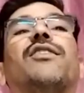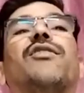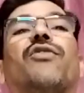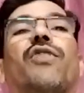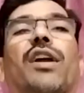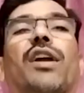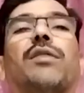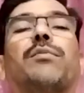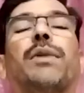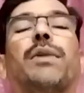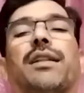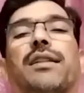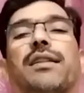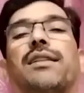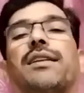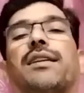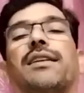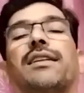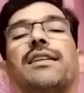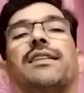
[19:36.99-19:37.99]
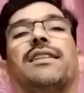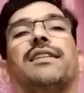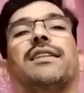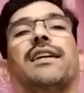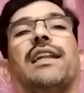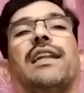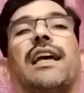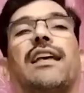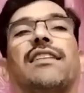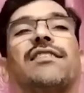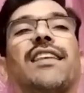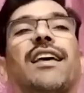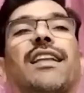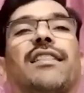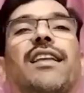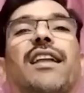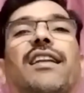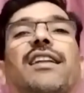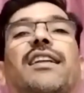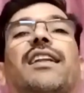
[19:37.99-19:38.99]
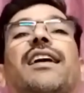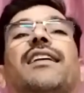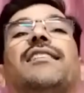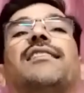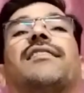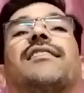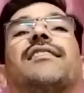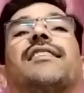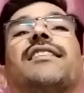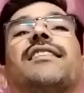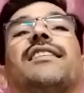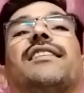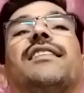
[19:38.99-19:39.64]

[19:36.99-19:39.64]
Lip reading: 1 month, less than 30 days.